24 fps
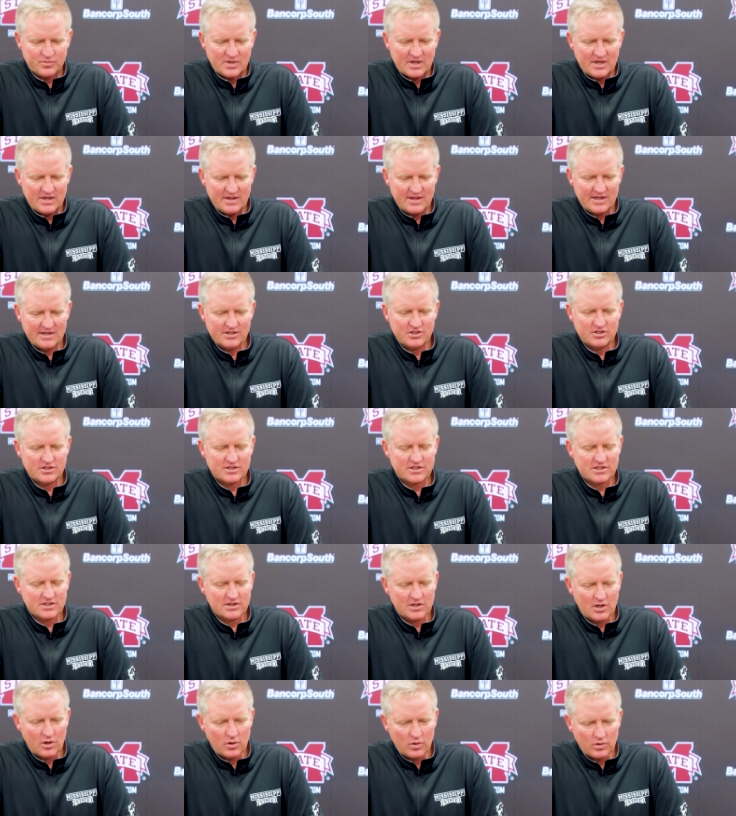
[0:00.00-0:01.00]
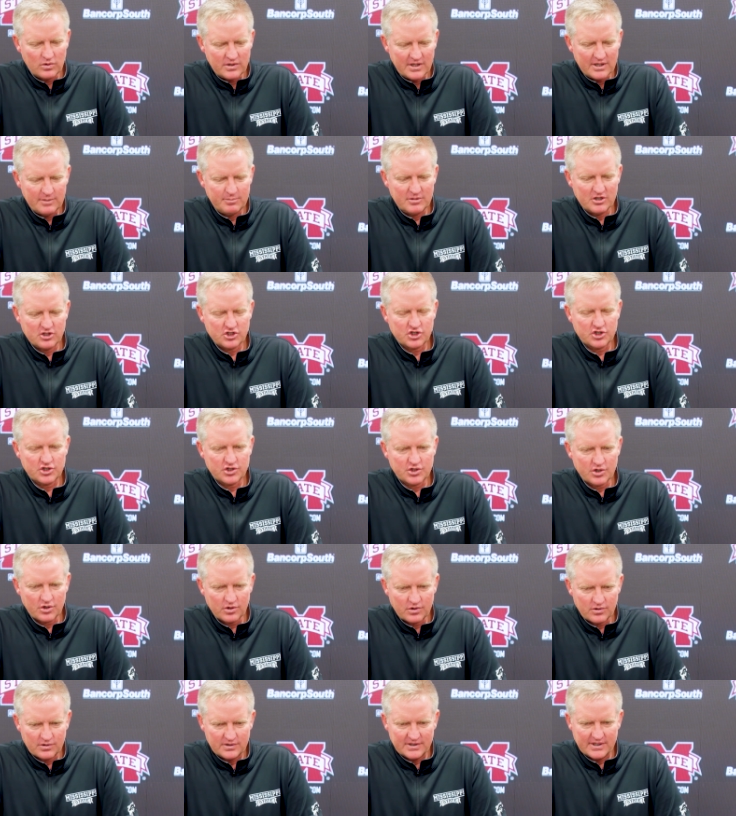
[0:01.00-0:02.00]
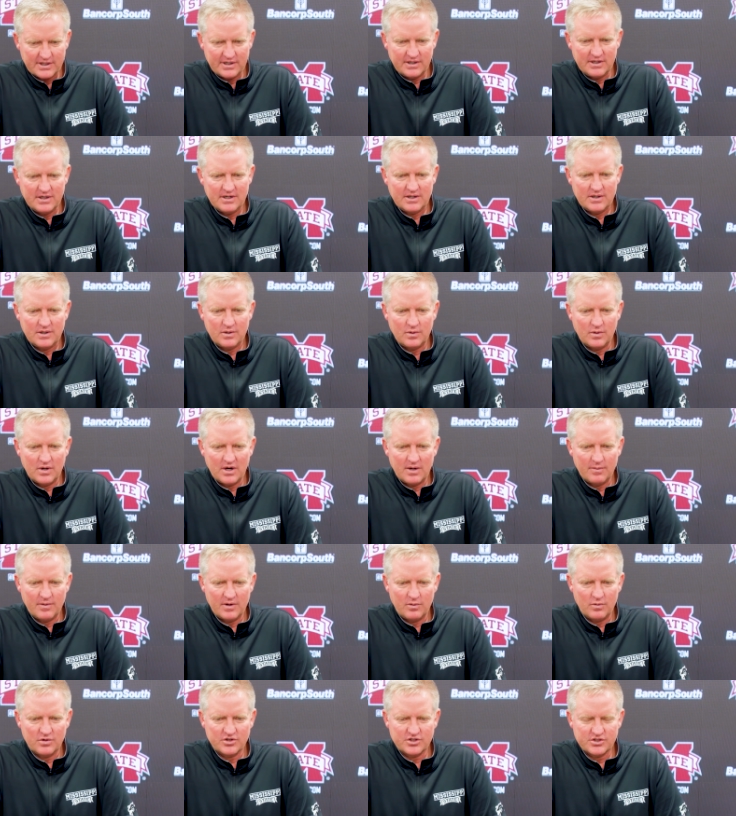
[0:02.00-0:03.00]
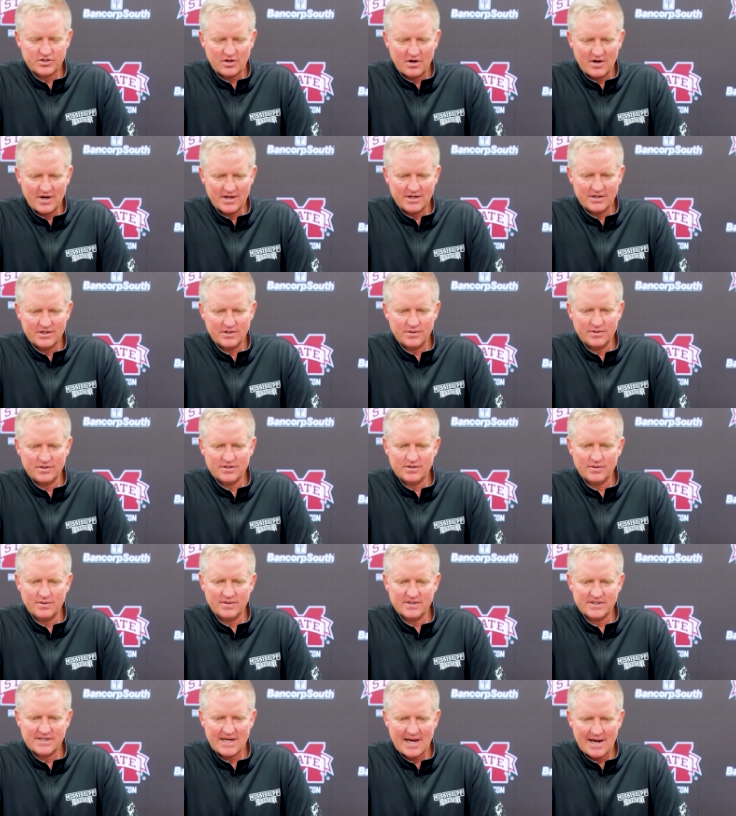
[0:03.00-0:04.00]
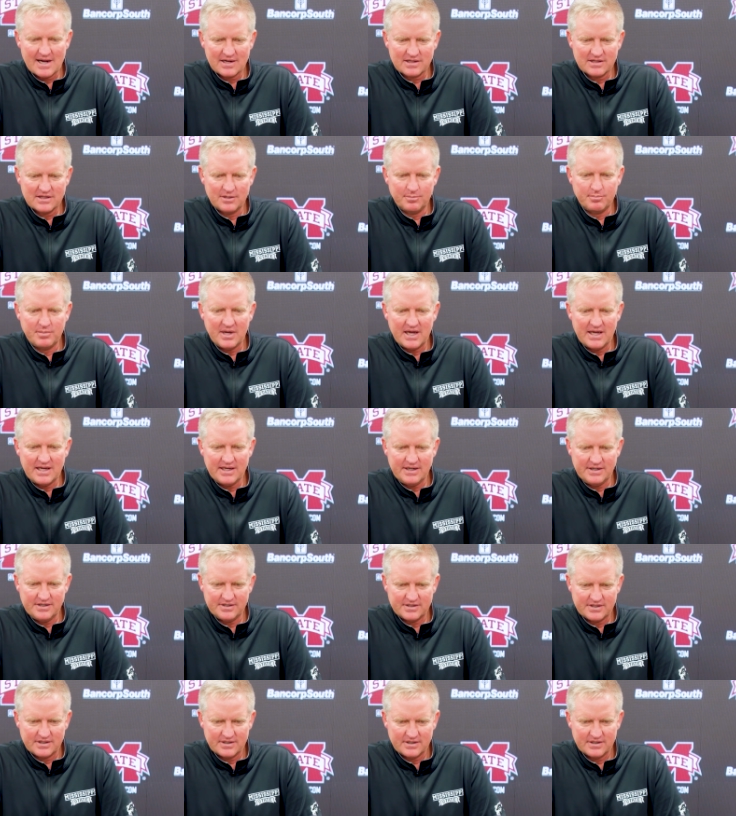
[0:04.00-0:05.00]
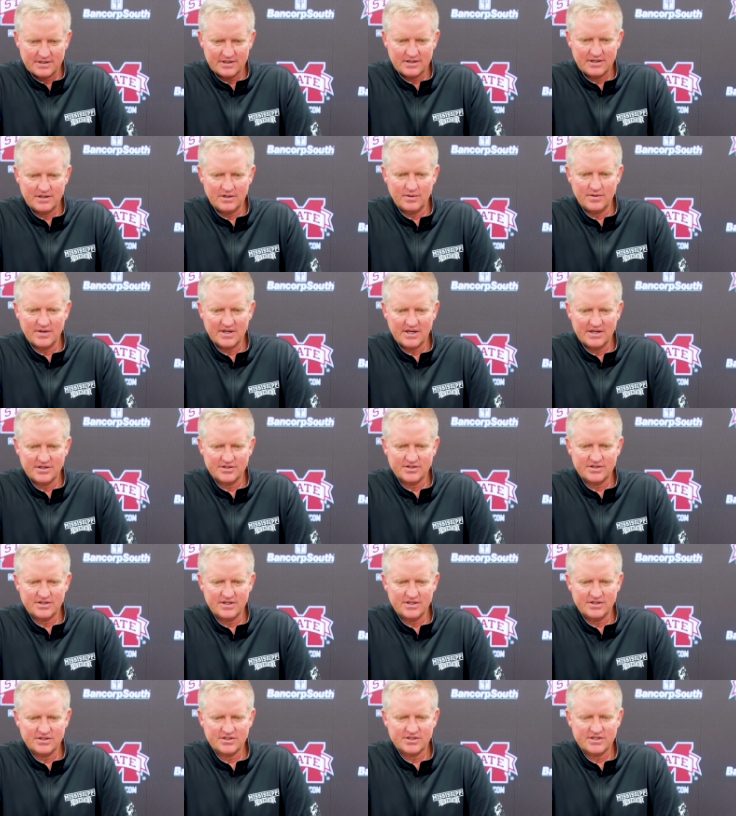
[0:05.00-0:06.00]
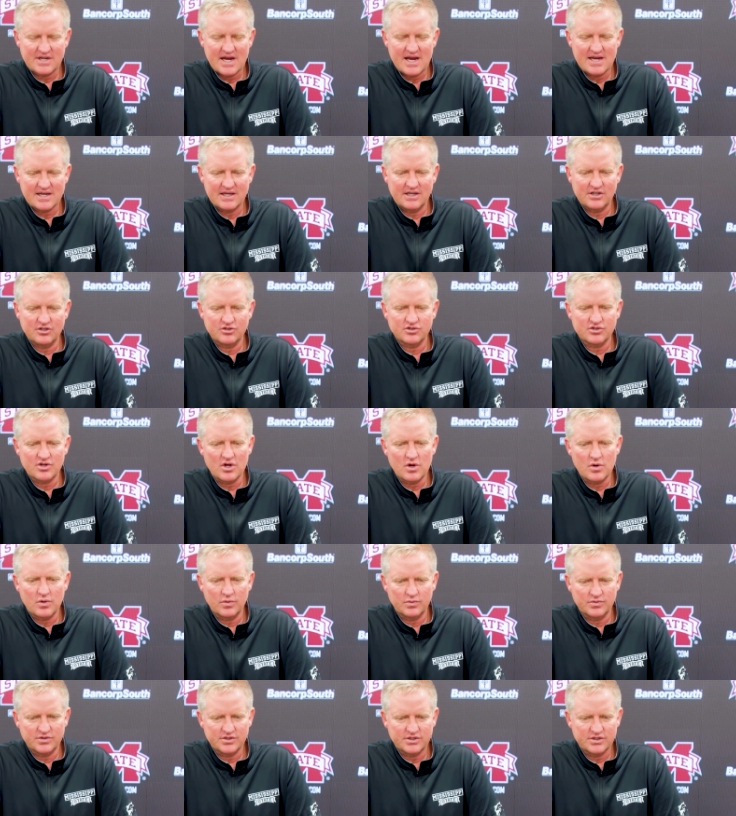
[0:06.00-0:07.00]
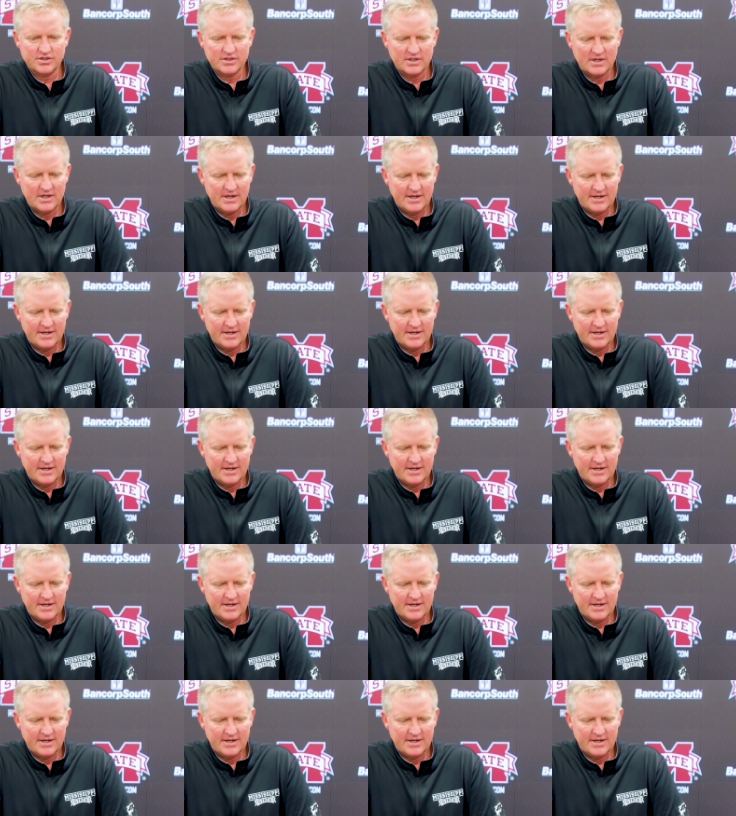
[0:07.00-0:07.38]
And then slowly but surely, I mean, we're starting to attack the paint, you know, against these sagging zones